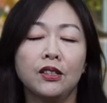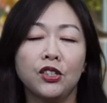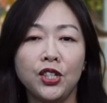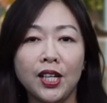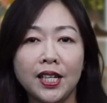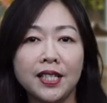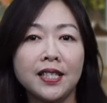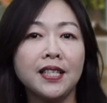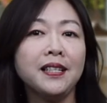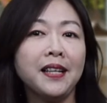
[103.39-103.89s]

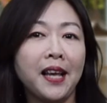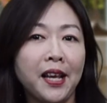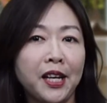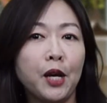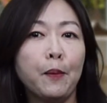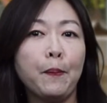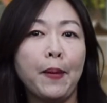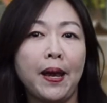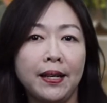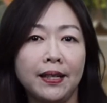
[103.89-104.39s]
Jackson and
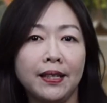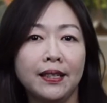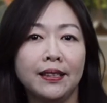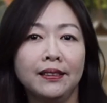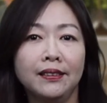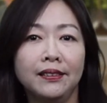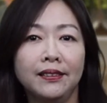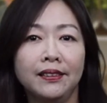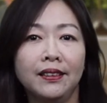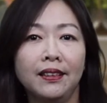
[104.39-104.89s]
Amanda,
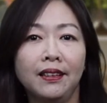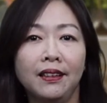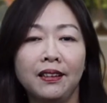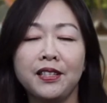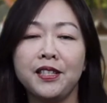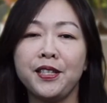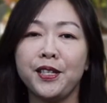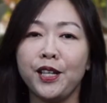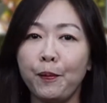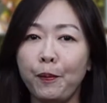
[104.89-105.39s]
a
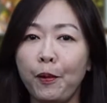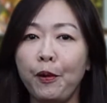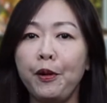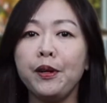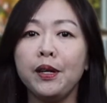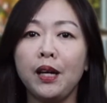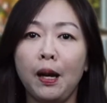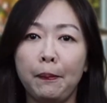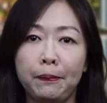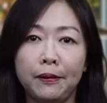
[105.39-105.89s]

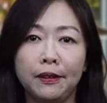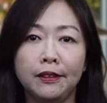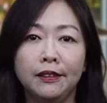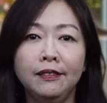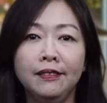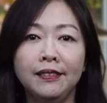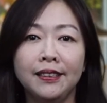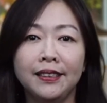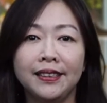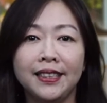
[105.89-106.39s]
Singaporean
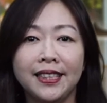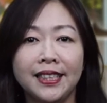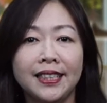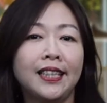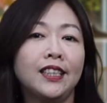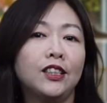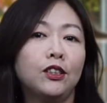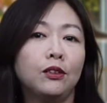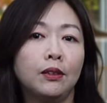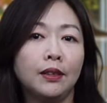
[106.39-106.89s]
couple,
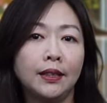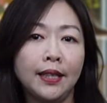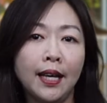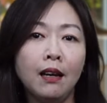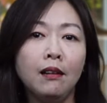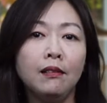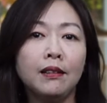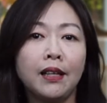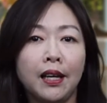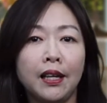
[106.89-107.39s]
decides to
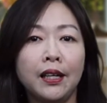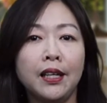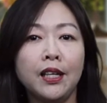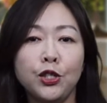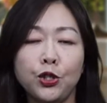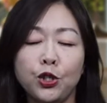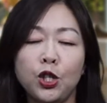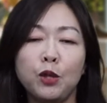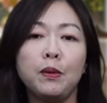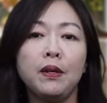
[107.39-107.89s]
sell their
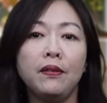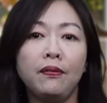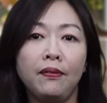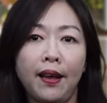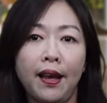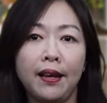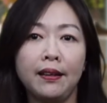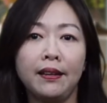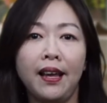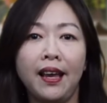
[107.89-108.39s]
HDB
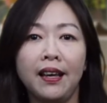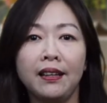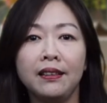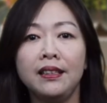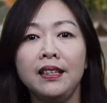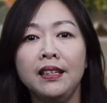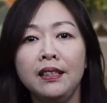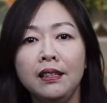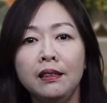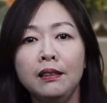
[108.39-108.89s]
flat and
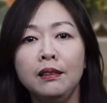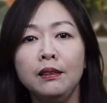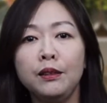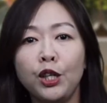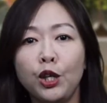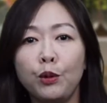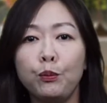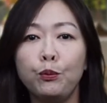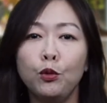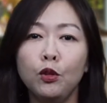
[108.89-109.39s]
either
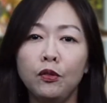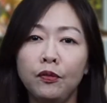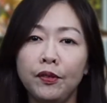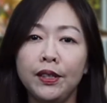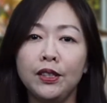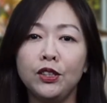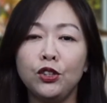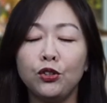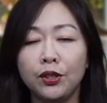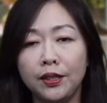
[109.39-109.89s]
they move
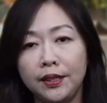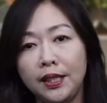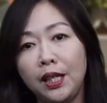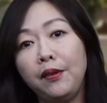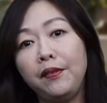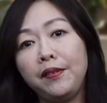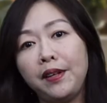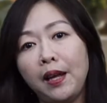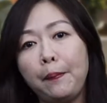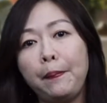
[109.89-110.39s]
in to stay
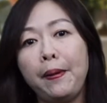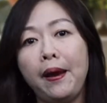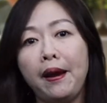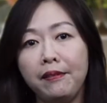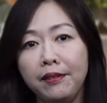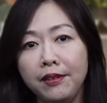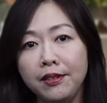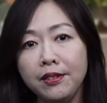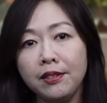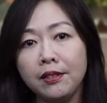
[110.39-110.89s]
with their
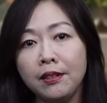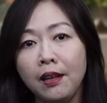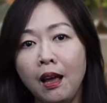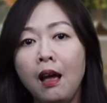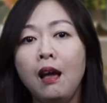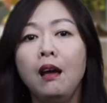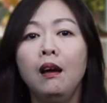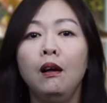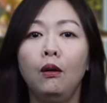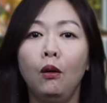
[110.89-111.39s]
parents
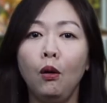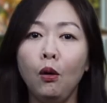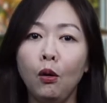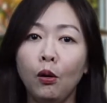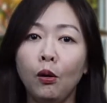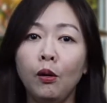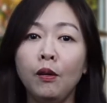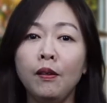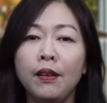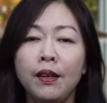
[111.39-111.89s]

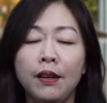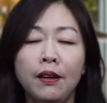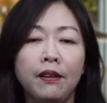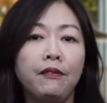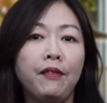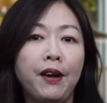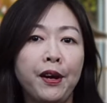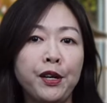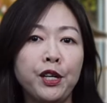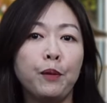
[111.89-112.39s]
or
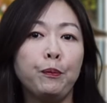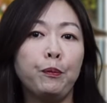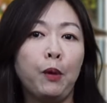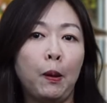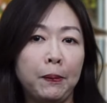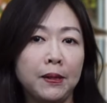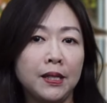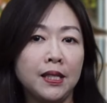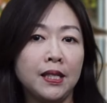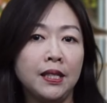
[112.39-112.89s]
rent a
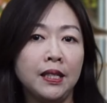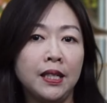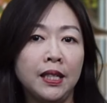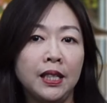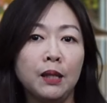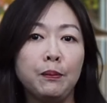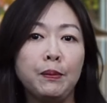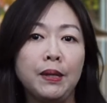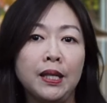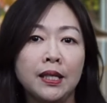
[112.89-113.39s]
property in
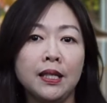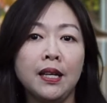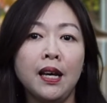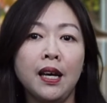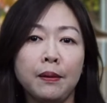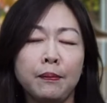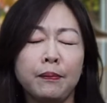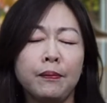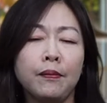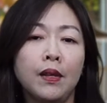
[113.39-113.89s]
the
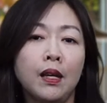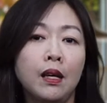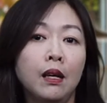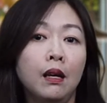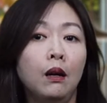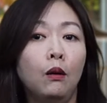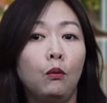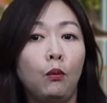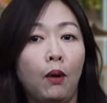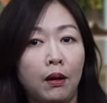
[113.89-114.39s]
meantime,
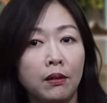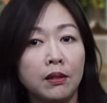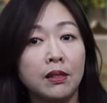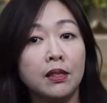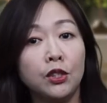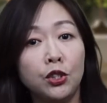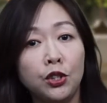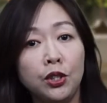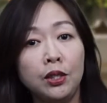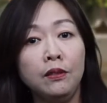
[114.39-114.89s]
while
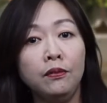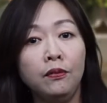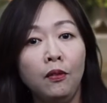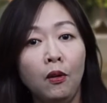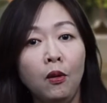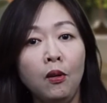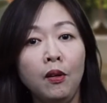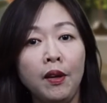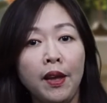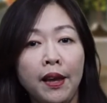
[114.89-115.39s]
searching
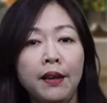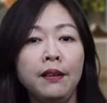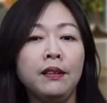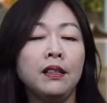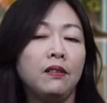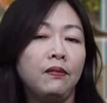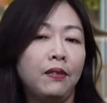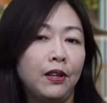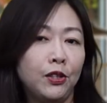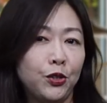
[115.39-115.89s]
for and
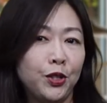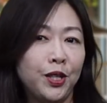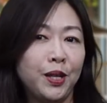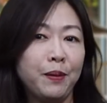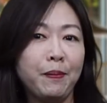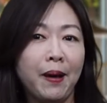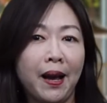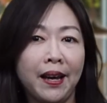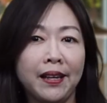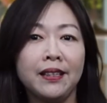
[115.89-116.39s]
eventually
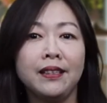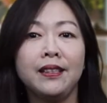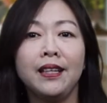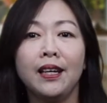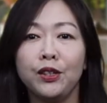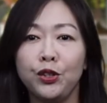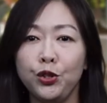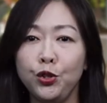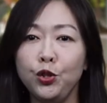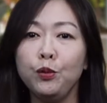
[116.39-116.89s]
buying
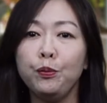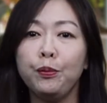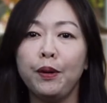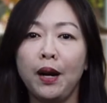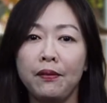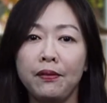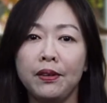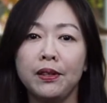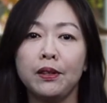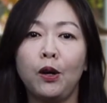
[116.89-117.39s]
their new
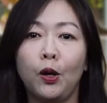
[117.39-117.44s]
private